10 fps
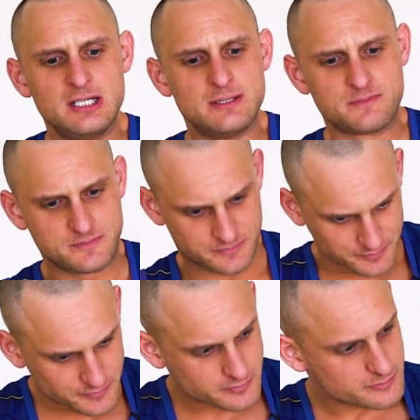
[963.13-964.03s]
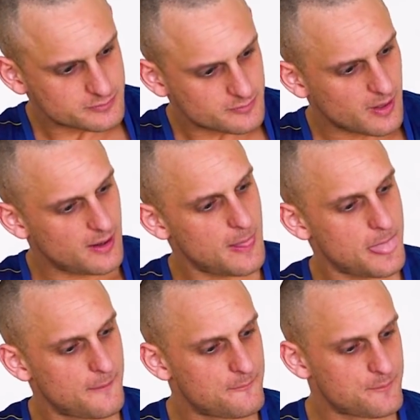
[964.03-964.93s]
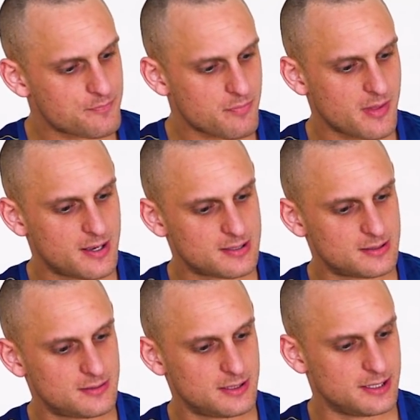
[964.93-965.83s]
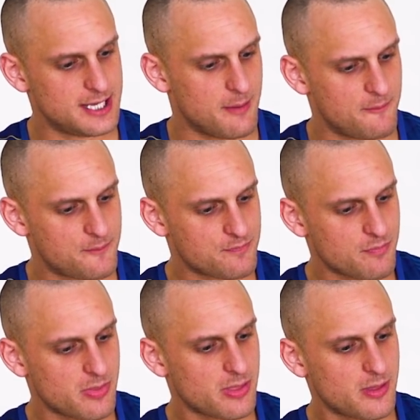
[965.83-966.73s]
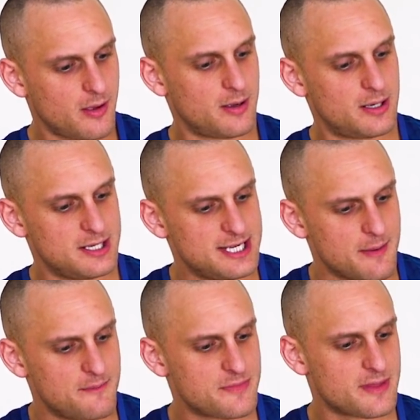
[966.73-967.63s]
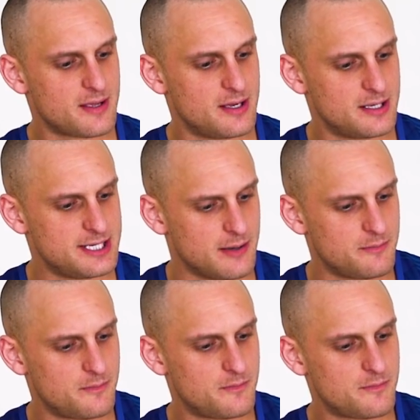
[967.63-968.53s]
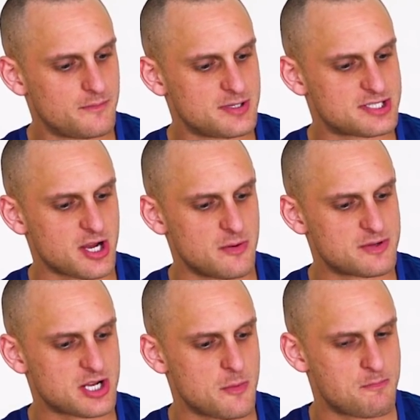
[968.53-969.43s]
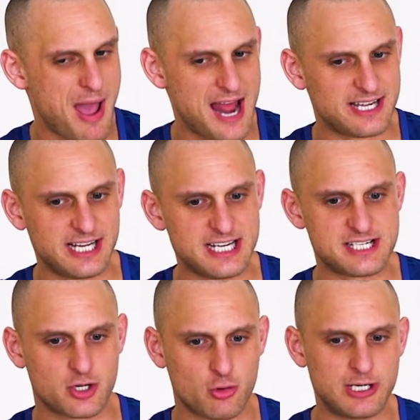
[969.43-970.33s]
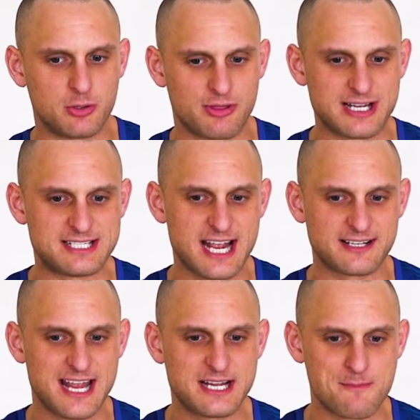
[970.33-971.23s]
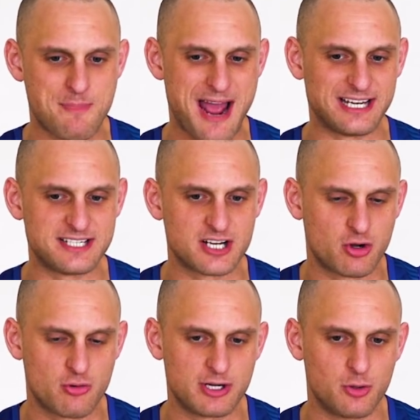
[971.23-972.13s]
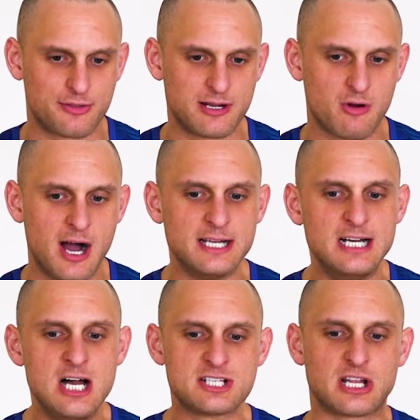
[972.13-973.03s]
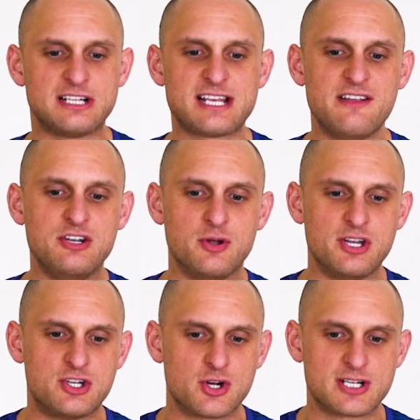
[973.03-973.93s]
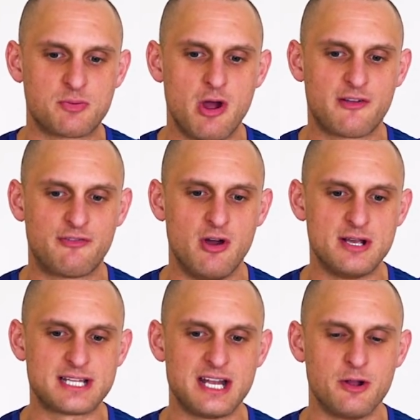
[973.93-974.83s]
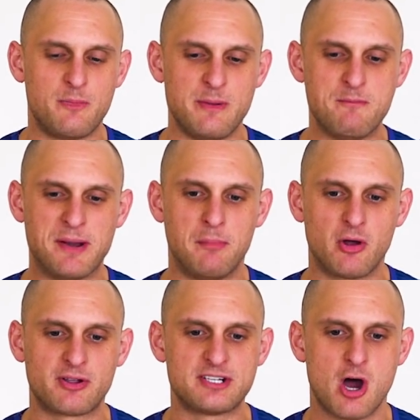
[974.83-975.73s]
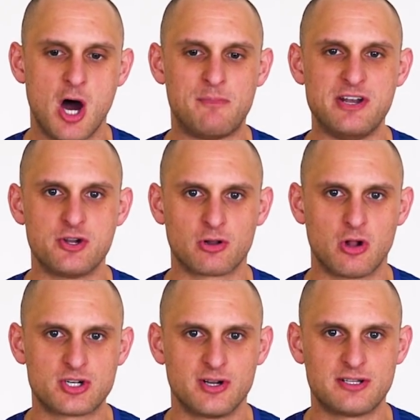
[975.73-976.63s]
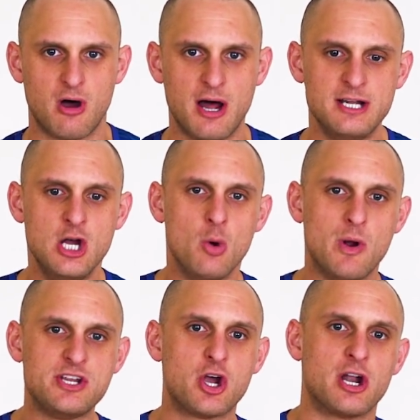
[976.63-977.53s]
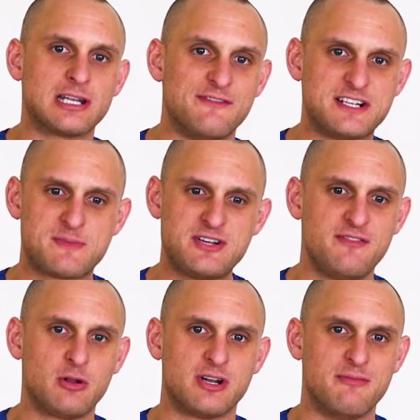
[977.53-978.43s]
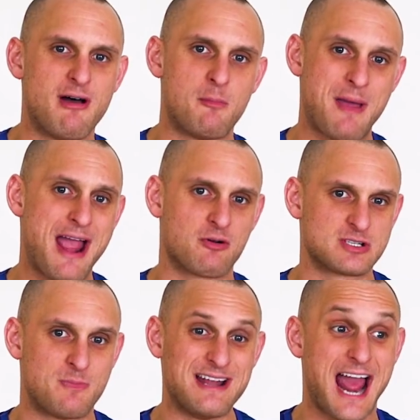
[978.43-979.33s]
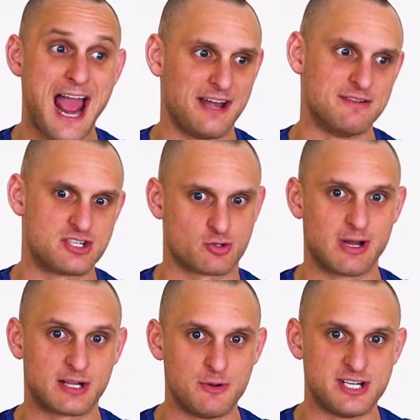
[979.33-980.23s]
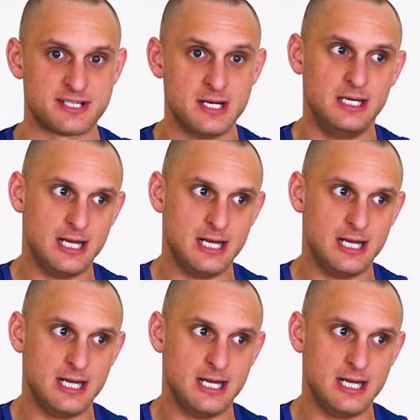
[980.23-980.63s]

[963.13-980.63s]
very poor environment. Yep. Yep, yep. So, so patterning is a critical thing. Technique and patterning is a critical thing, right? So let's say you're doing endurance work first and you're a bit metabolically tired, a bit neurologically tired. When you go to lift, especially if you're looking to develop power or speed and even strength, which is